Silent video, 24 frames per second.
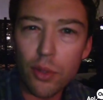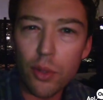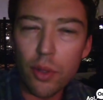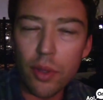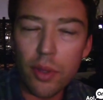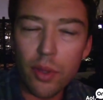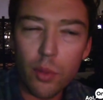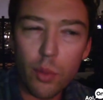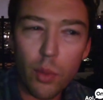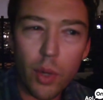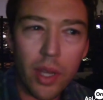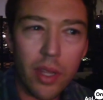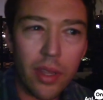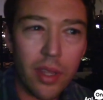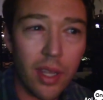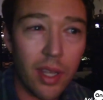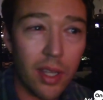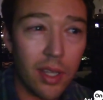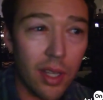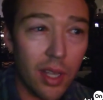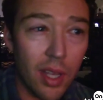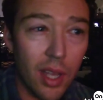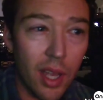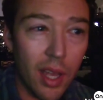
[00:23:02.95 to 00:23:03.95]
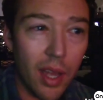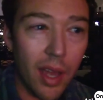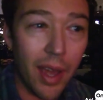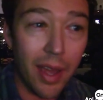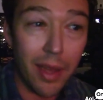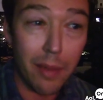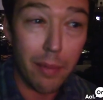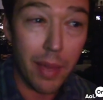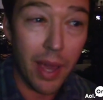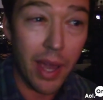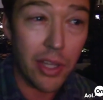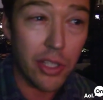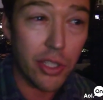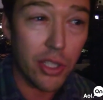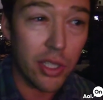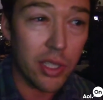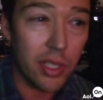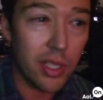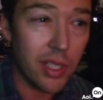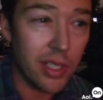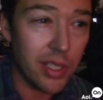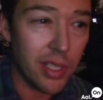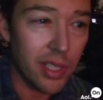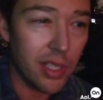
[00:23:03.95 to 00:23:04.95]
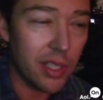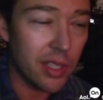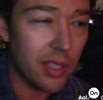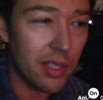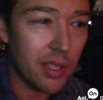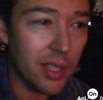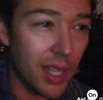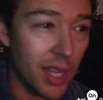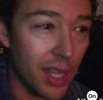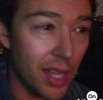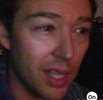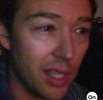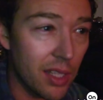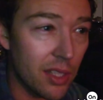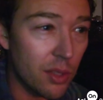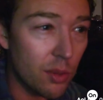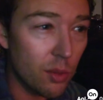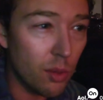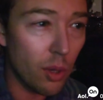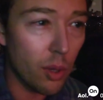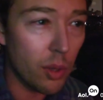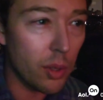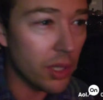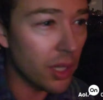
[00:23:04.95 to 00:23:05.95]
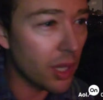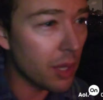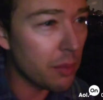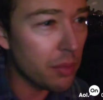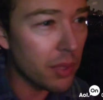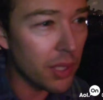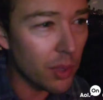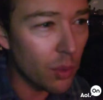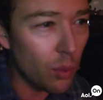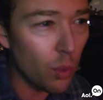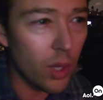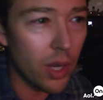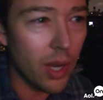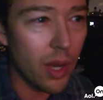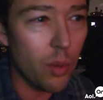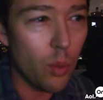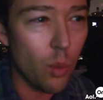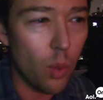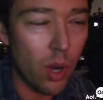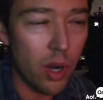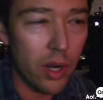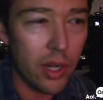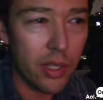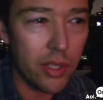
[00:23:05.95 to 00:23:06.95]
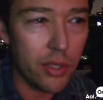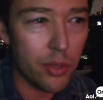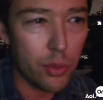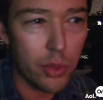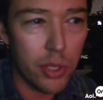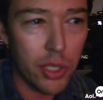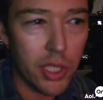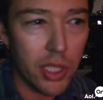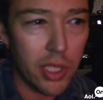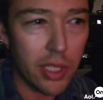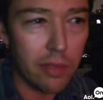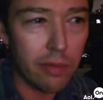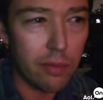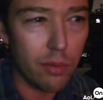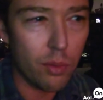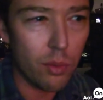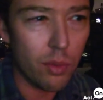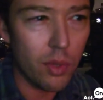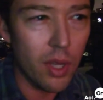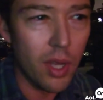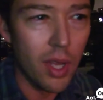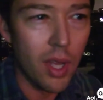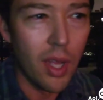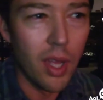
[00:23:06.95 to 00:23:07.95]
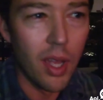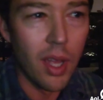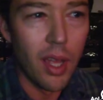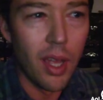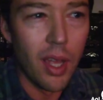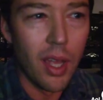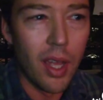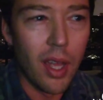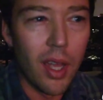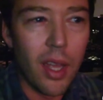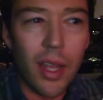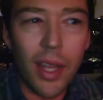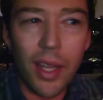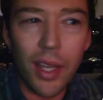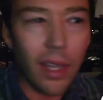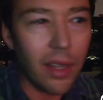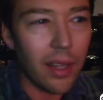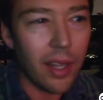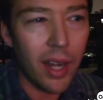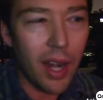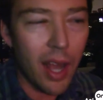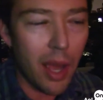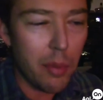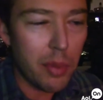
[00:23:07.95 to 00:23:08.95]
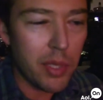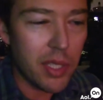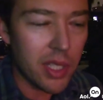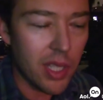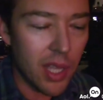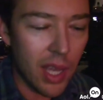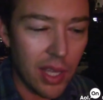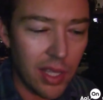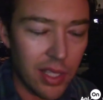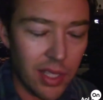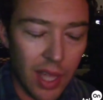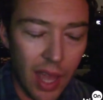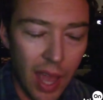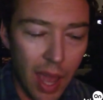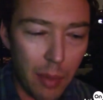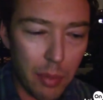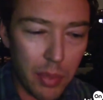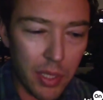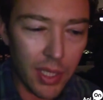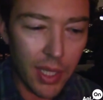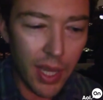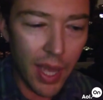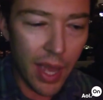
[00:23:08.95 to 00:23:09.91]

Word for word: or the way that I imagined as a kid growing up, like what I wanted to achieve. Like that happens has to happen